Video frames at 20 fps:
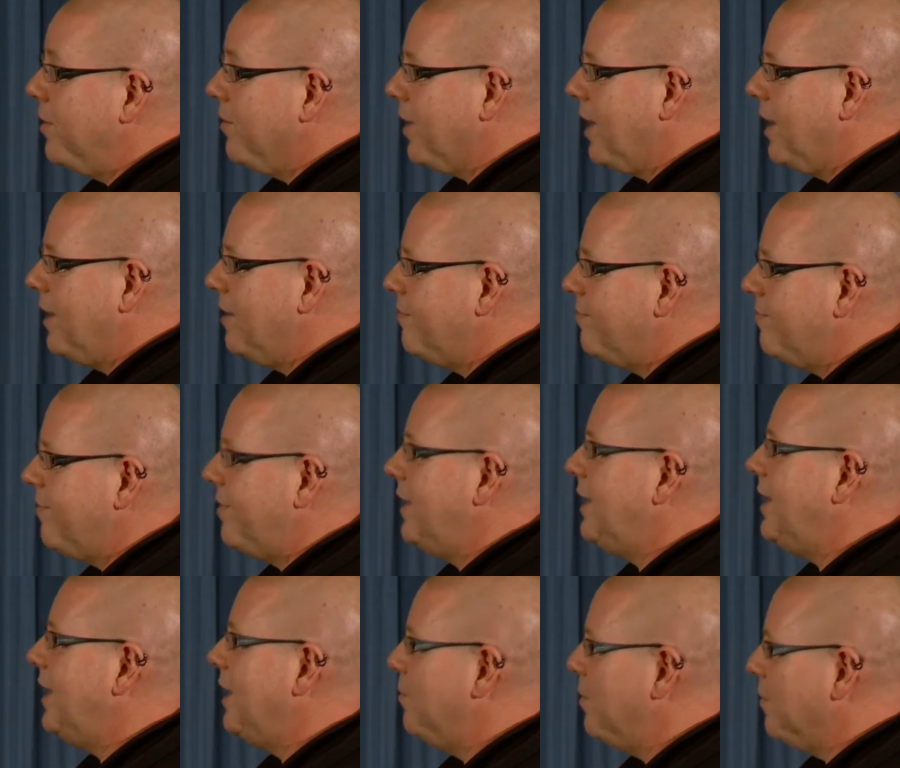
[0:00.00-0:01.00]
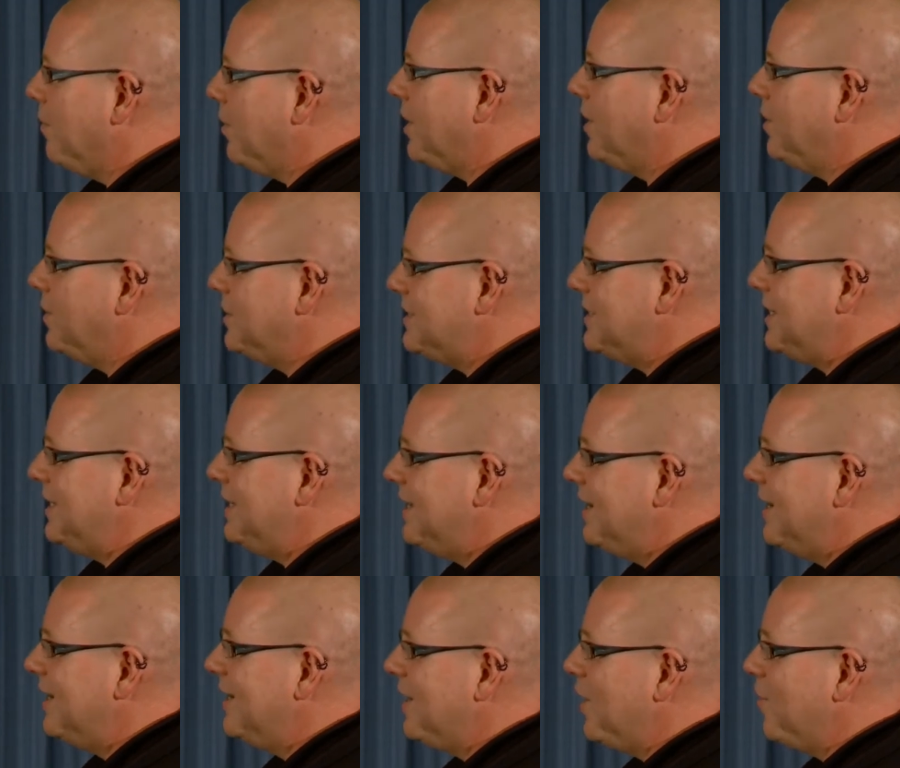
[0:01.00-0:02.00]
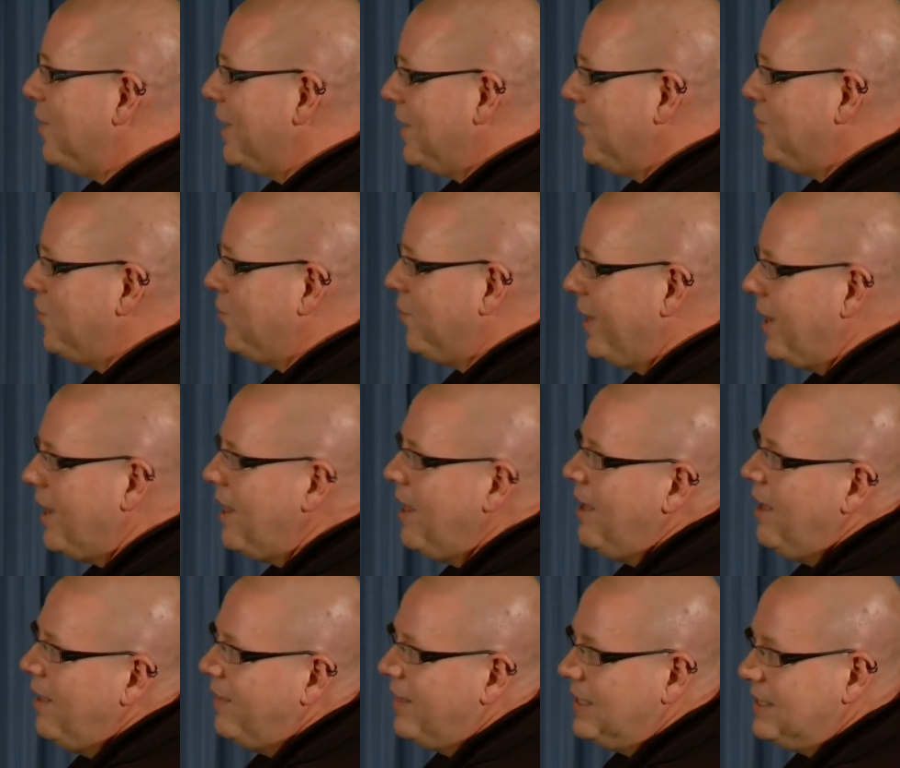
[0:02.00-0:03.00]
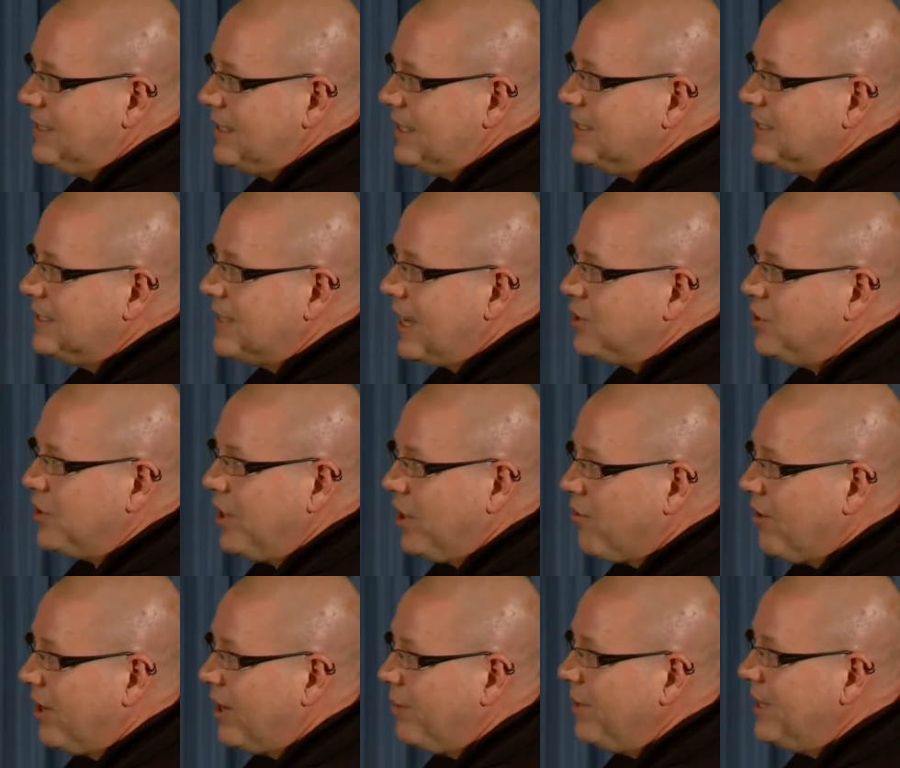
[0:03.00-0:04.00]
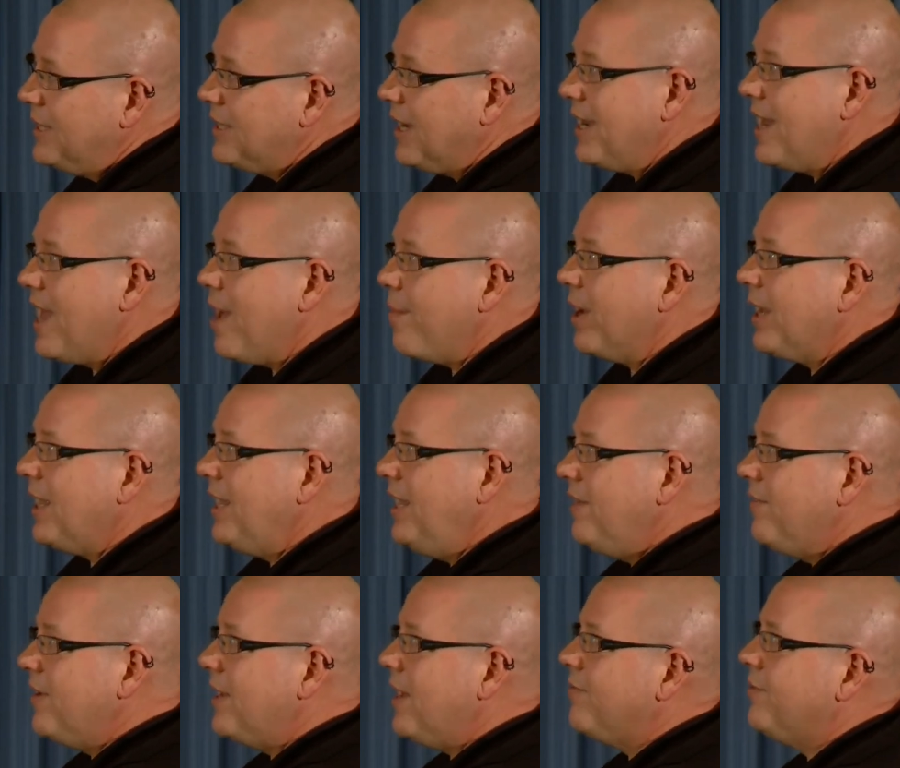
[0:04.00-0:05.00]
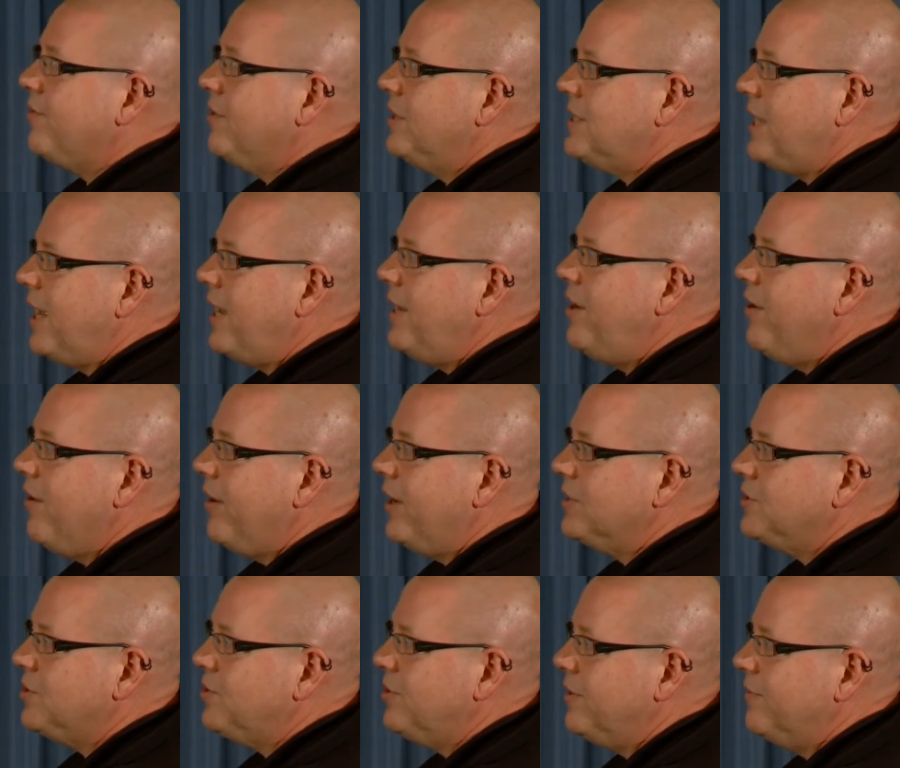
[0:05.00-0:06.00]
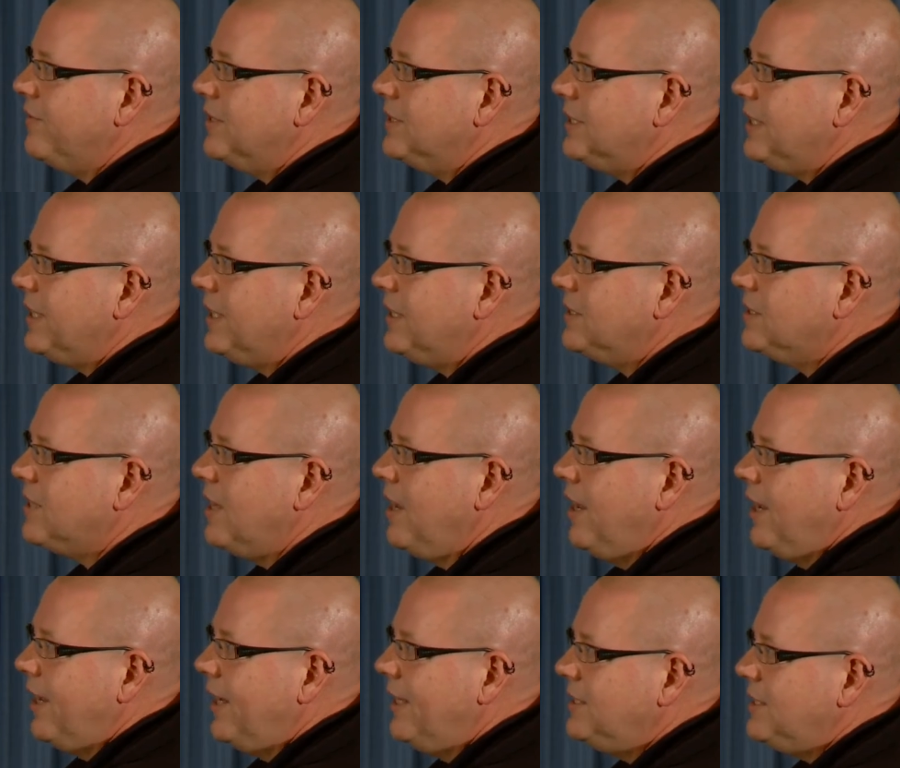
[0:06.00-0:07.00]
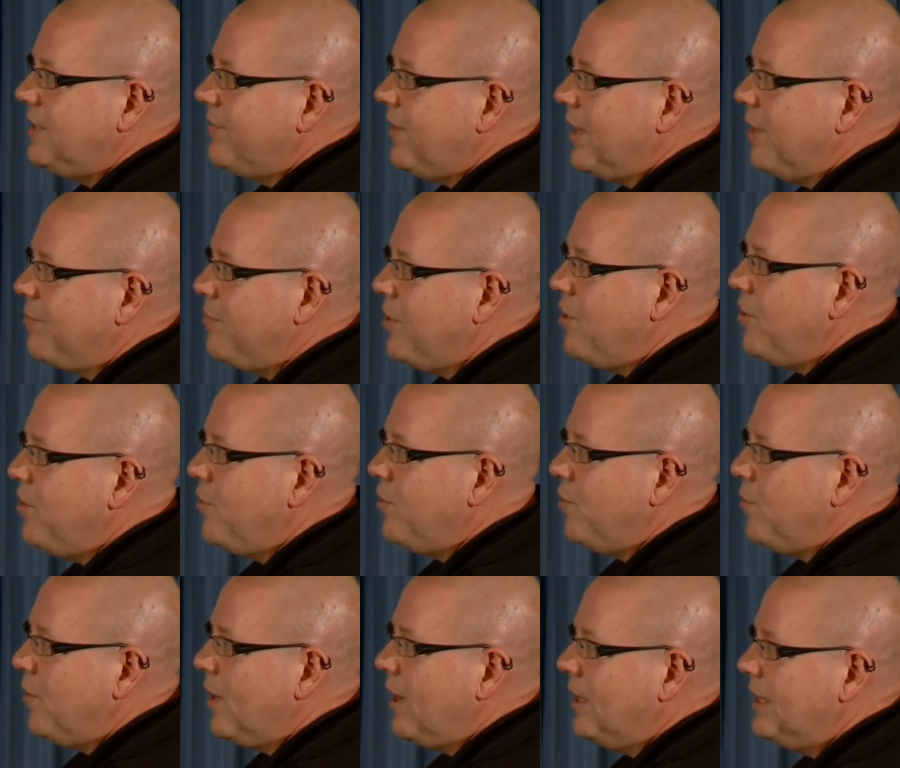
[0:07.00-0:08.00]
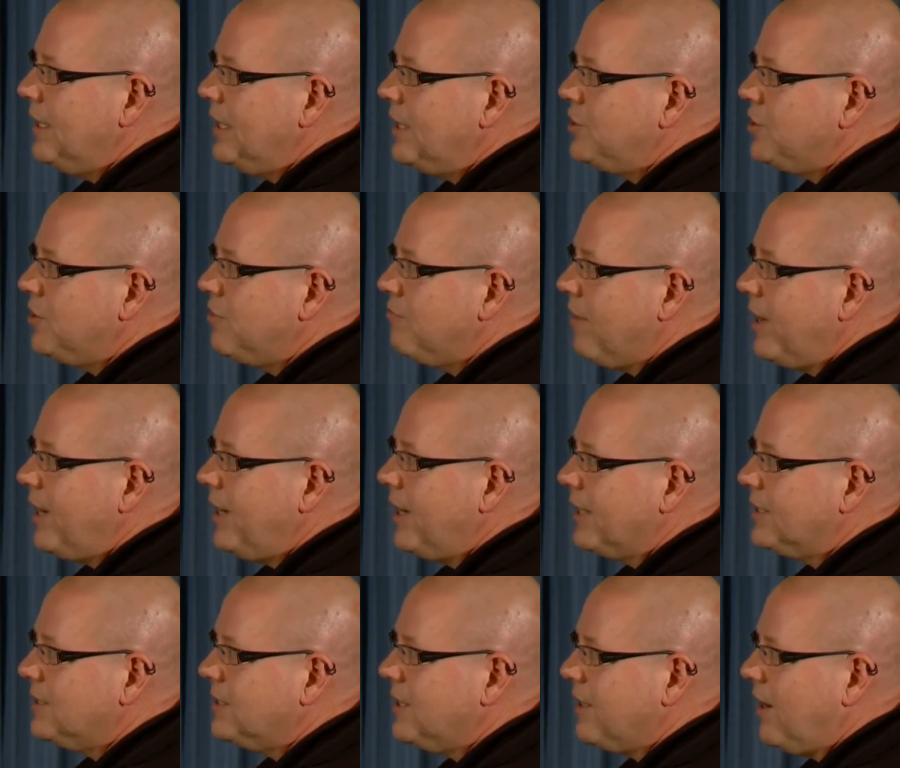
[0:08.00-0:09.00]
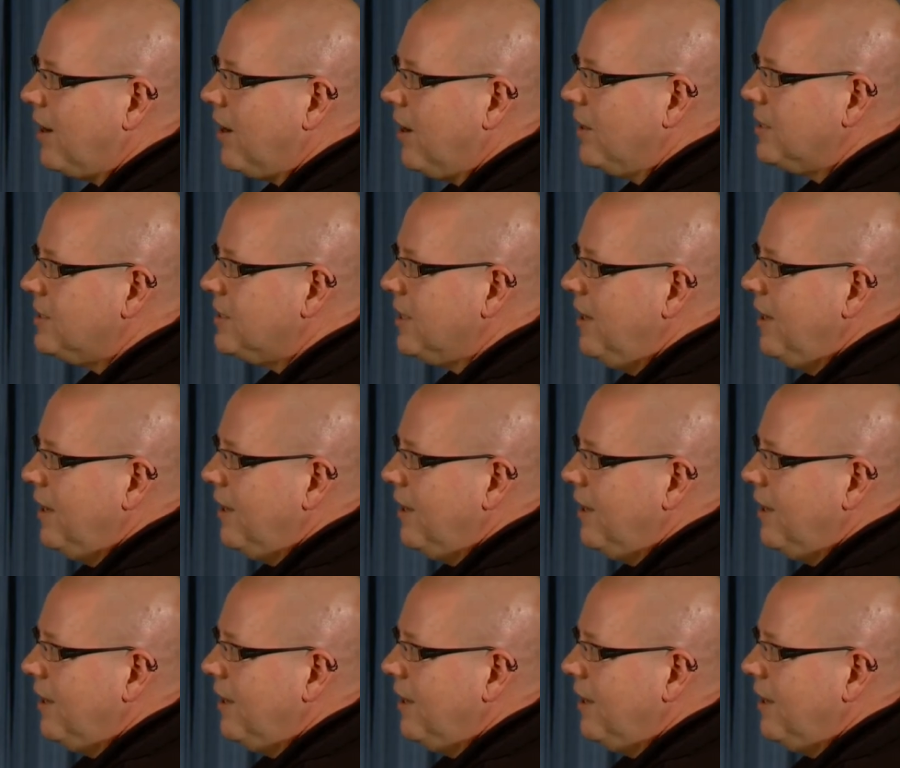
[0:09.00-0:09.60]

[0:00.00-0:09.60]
were kind of thinking we were going to see going into it, the disease is actually incredibly dynamic. Even after a 10-year history of disease, he's developed a new lesion right next to the heart.